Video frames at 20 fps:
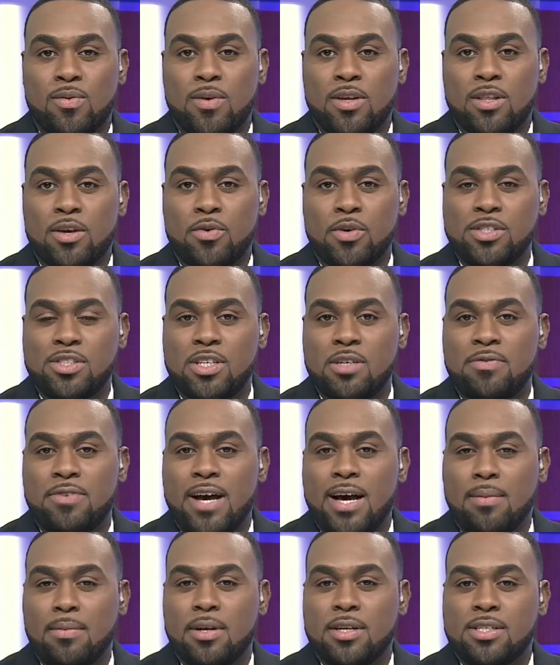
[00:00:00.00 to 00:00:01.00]
Well, the Christie
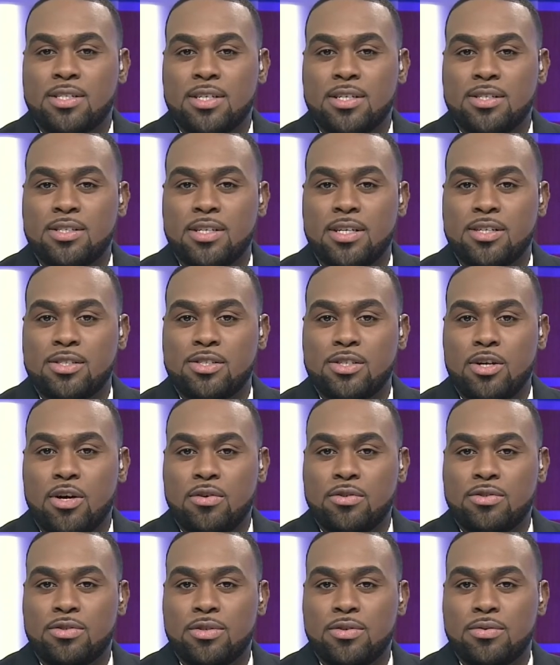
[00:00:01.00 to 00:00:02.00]
family says there's
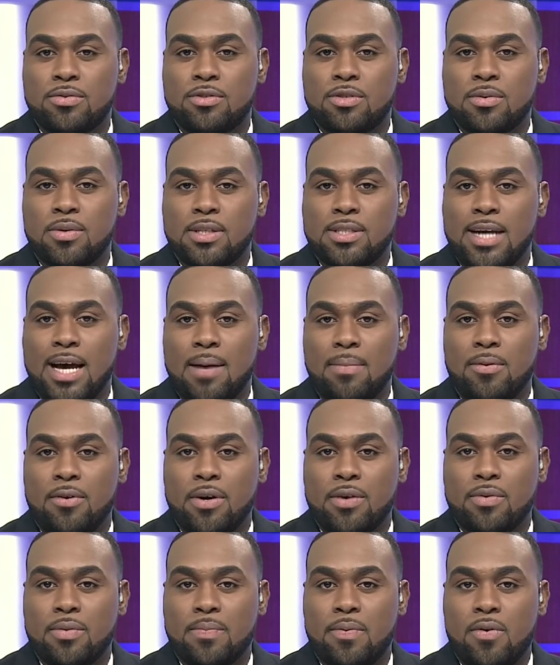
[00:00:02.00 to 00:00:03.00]
no truth to a
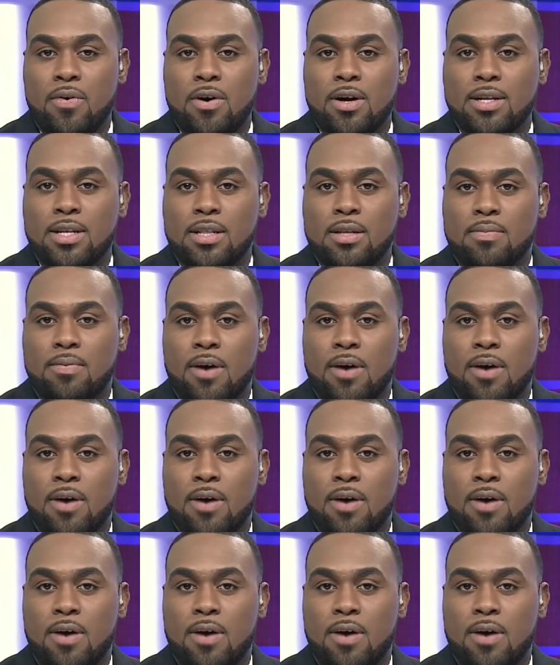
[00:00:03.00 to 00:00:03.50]
tabloid report that the